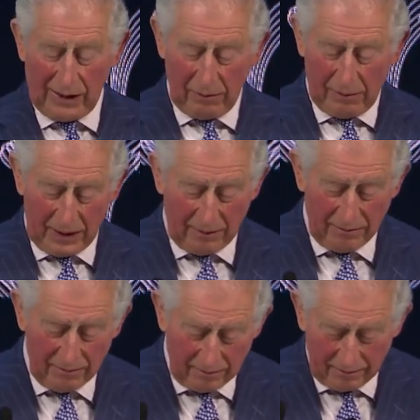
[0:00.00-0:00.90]
While it will be
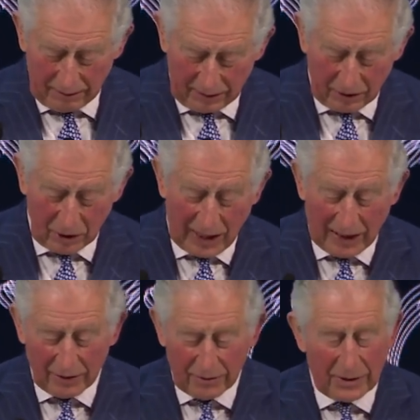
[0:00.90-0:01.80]
a bit of a
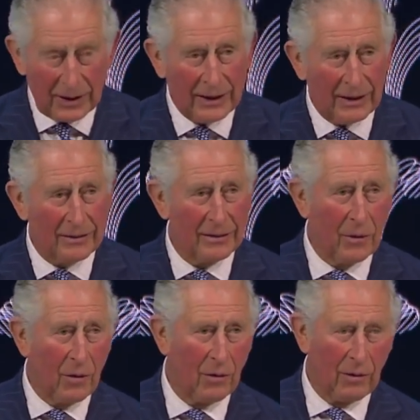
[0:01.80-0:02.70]
challenge for me to get to
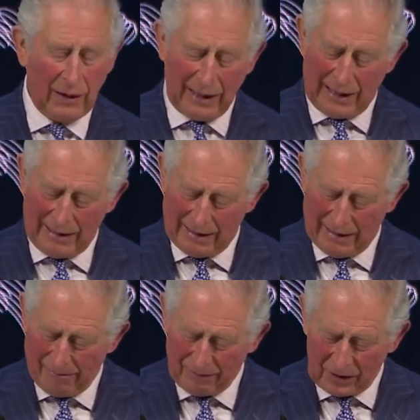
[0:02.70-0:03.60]
them all, I
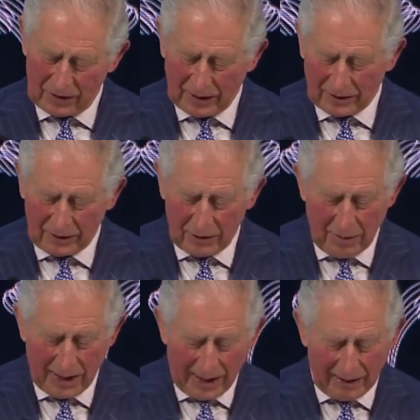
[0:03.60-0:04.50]
intend to
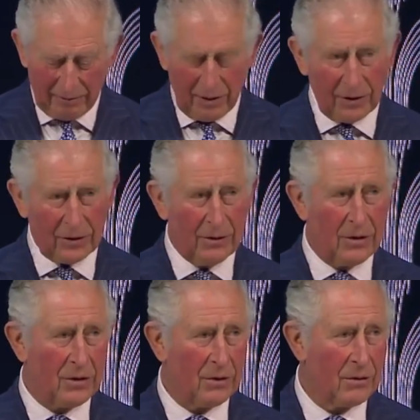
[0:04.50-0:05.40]
do my utmost
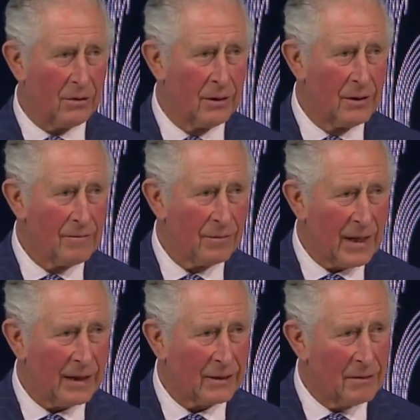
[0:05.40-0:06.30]
to ensure
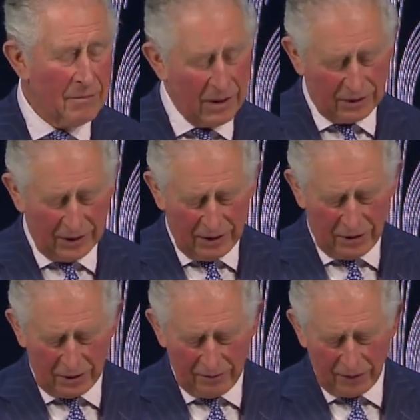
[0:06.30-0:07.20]
that the
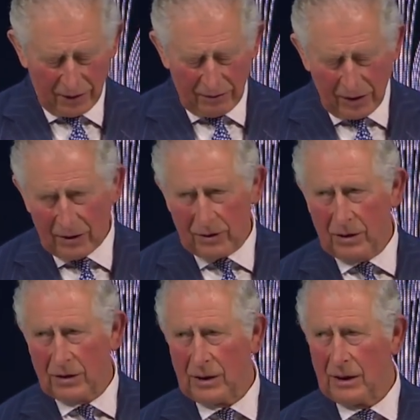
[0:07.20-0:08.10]
message of
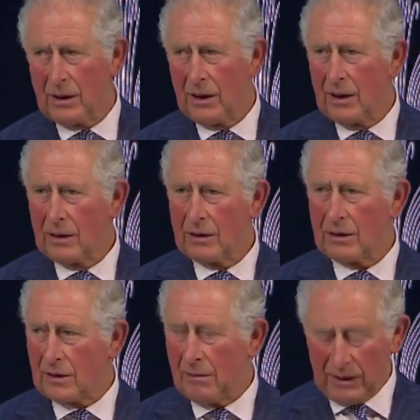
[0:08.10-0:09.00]
urgency,
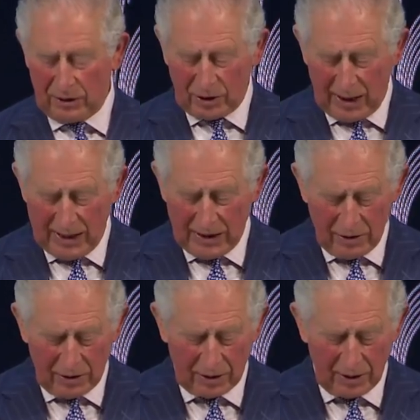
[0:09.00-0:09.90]
systemic
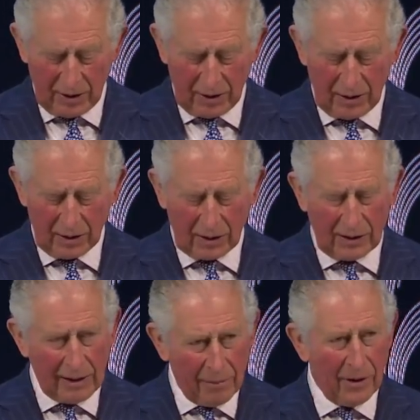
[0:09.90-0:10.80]
change,
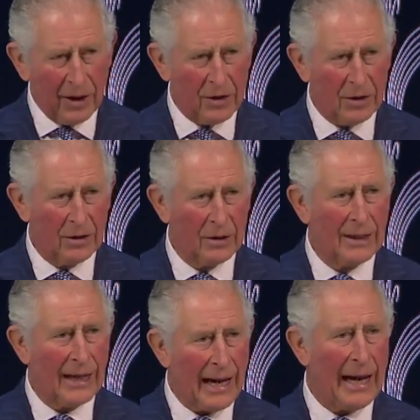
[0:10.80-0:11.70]

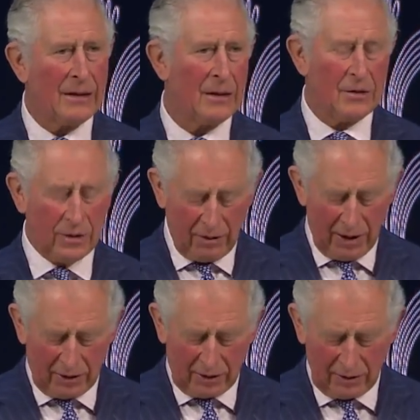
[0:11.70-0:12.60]
collaboration, and
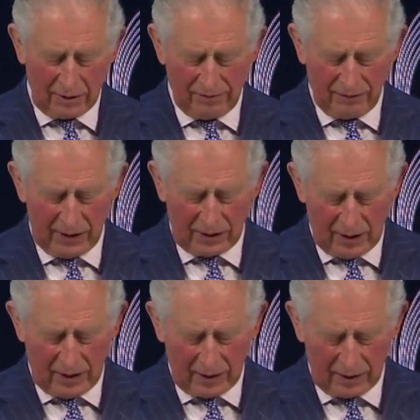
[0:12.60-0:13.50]
integration
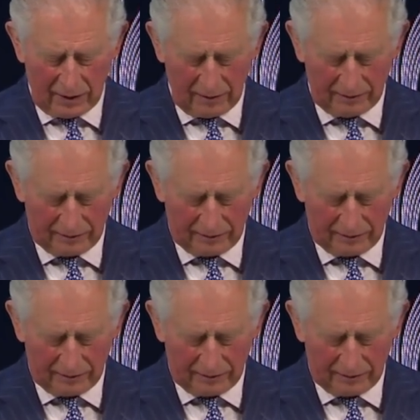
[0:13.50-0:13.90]
is heard.